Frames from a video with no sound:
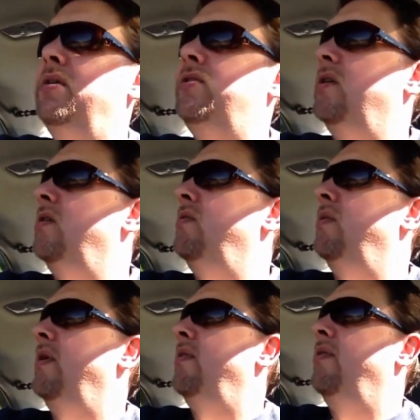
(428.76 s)
So
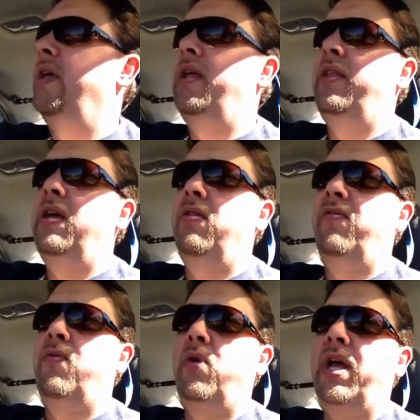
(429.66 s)
then the other
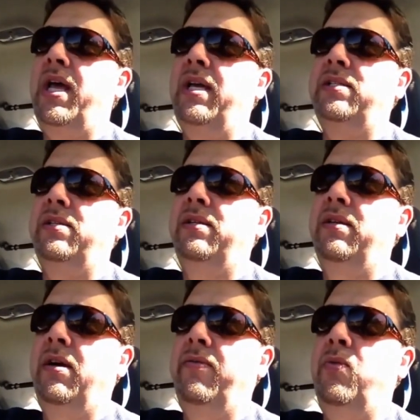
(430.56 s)
4 days
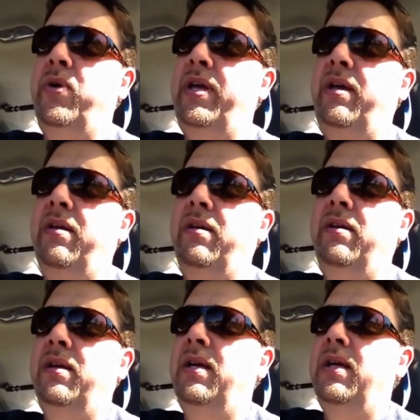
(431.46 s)
of the week,
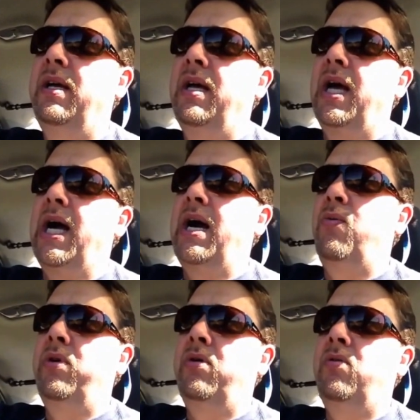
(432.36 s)
I
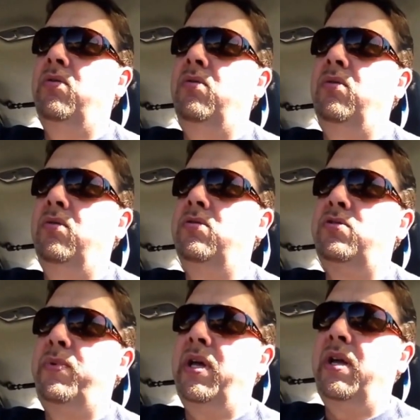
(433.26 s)
will
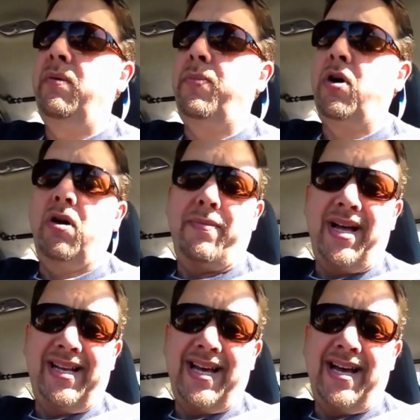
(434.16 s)
spend part of
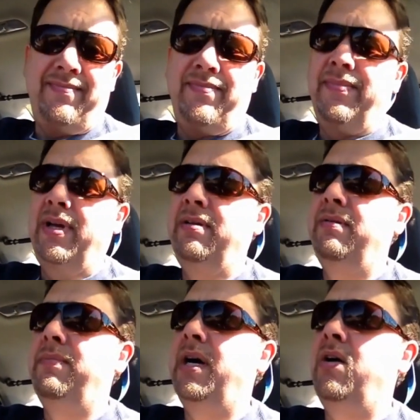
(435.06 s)
my
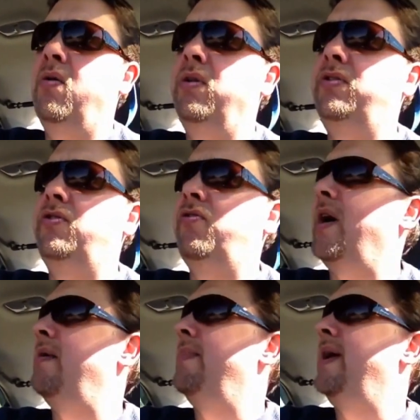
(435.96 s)
time. My goal is to
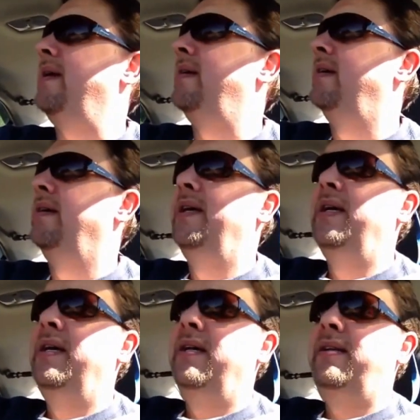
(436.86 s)
try to make
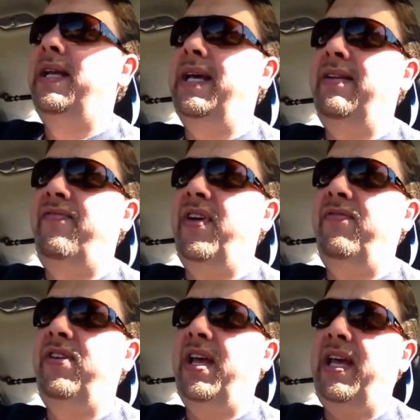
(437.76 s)
10 to
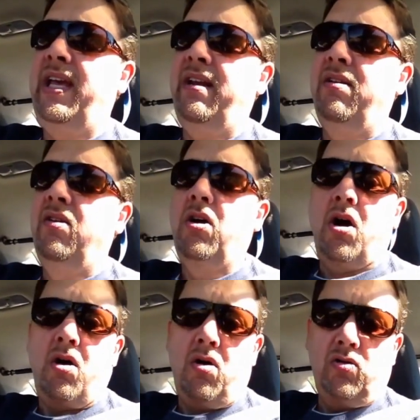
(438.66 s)
15
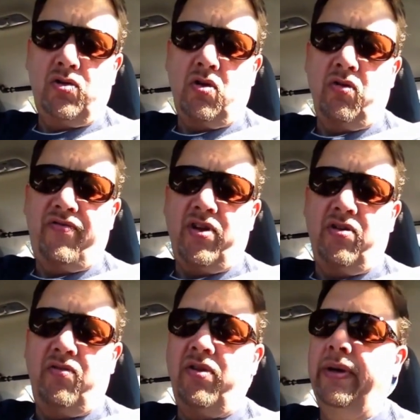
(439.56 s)
calls on the
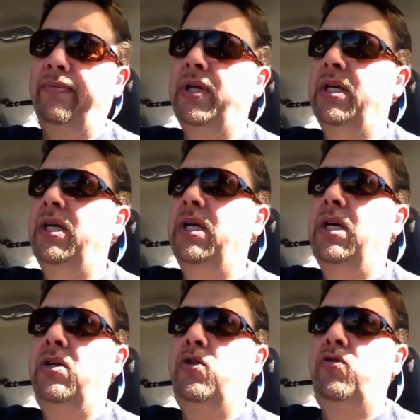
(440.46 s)

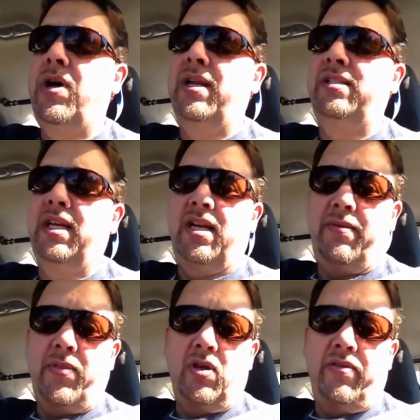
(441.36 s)
phone to try to set
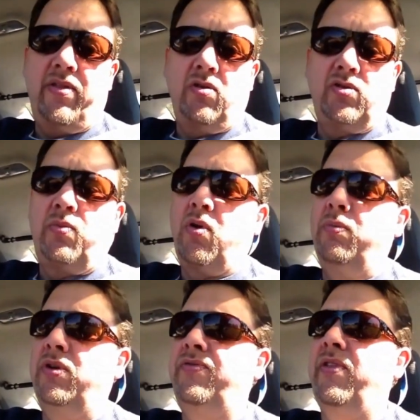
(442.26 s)
up those
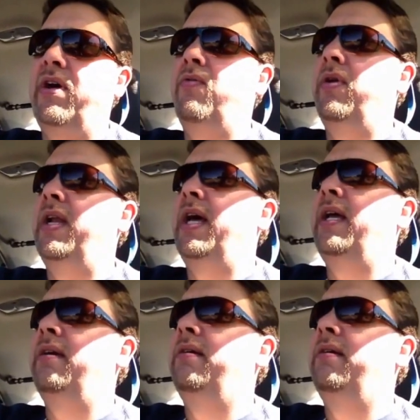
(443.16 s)
appointments for that 1 day.